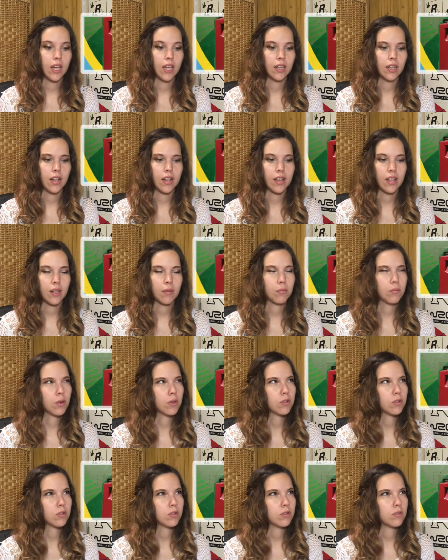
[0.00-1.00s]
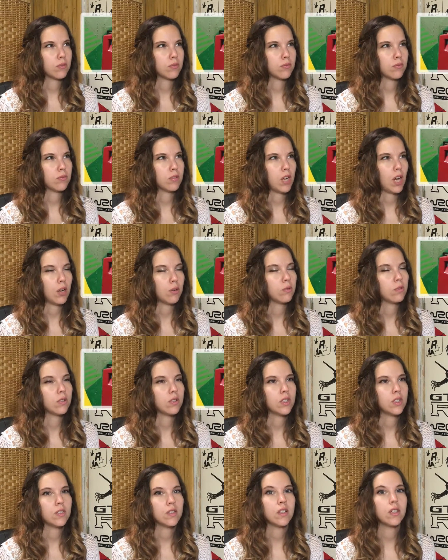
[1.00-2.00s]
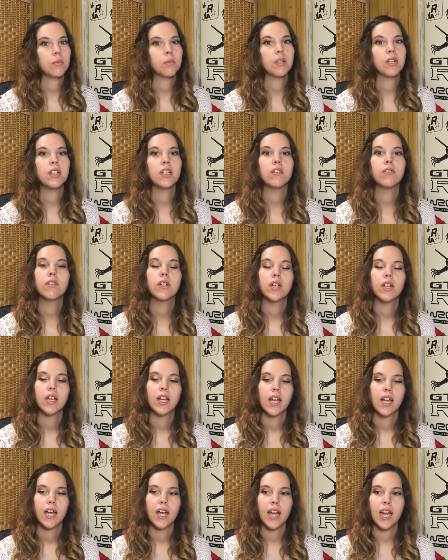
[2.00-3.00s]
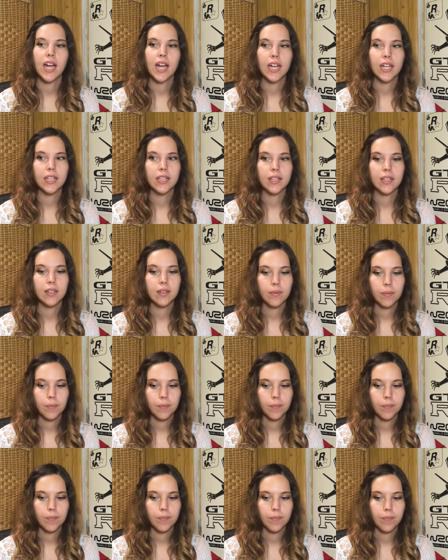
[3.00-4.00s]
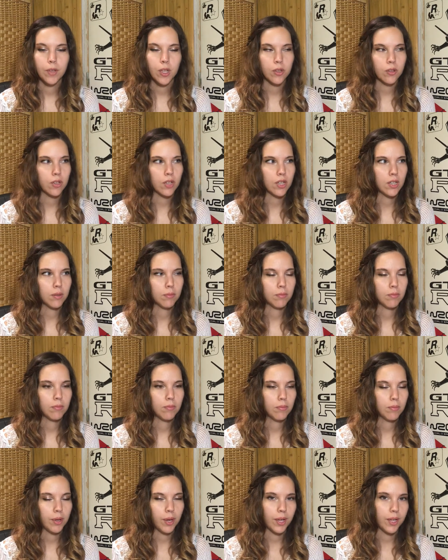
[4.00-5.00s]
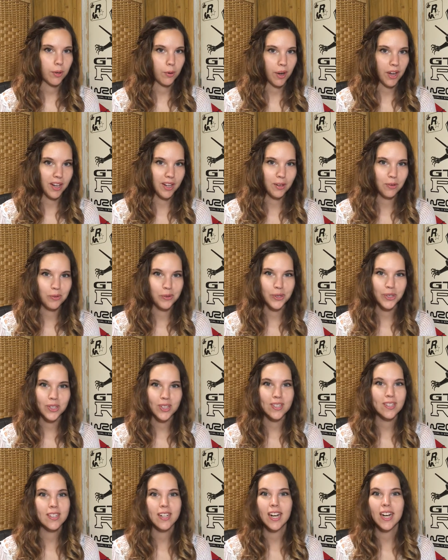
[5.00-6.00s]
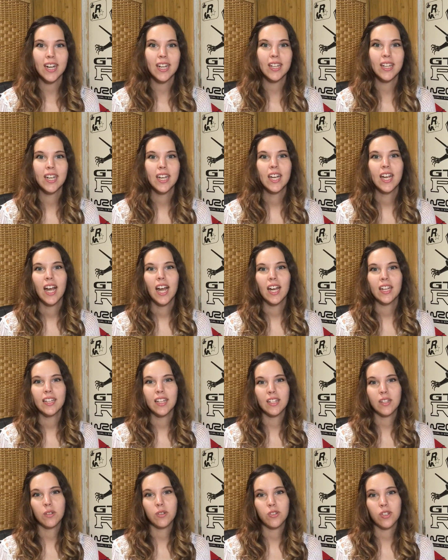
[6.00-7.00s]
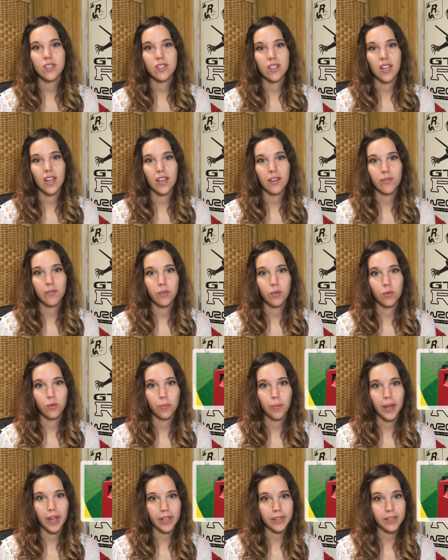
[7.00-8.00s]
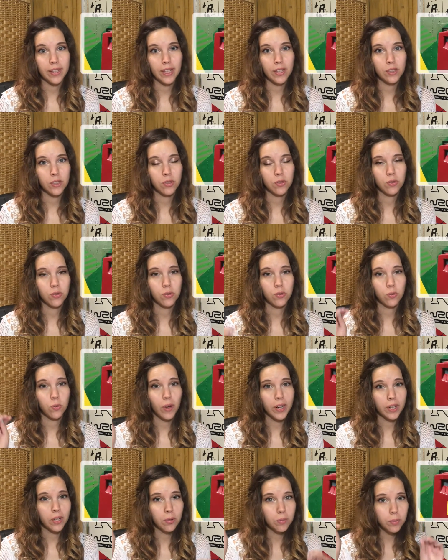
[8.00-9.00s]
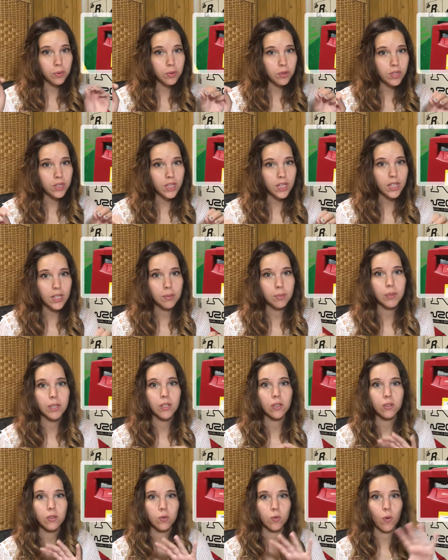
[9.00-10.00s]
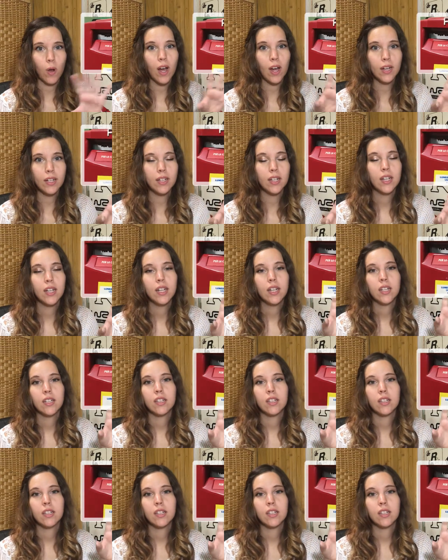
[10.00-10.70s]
and like in most countries, I believe, and not really, but anyway, which is red. And then you just have to pay attention to where you put that, because one